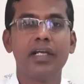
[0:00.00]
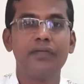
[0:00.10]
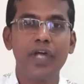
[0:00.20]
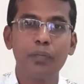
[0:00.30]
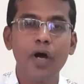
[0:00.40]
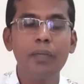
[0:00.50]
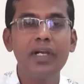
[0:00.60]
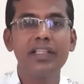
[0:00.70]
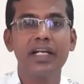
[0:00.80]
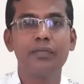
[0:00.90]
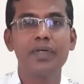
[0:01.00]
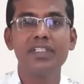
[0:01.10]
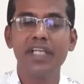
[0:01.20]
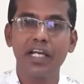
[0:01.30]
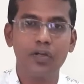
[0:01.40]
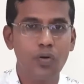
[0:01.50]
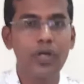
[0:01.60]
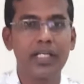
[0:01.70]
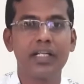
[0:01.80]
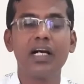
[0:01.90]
If they are popular, that means they are growing.